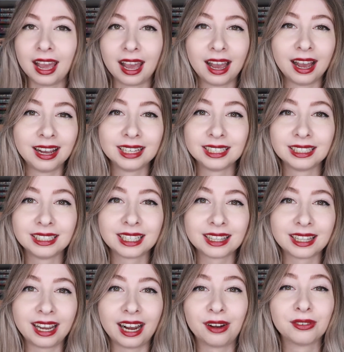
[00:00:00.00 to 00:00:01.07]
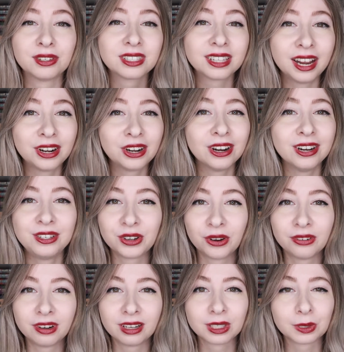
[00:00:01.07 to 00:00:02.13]
and they have cider and
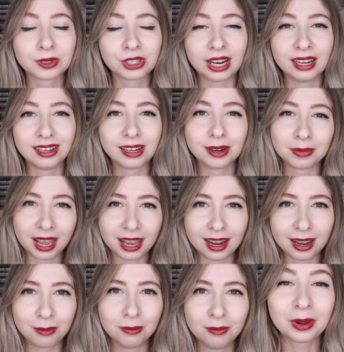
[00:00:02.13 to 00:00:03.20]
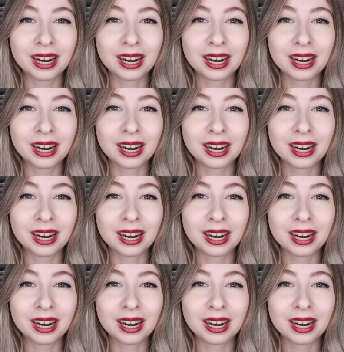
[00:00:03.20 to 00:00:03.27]
donuts, which I ended up getting.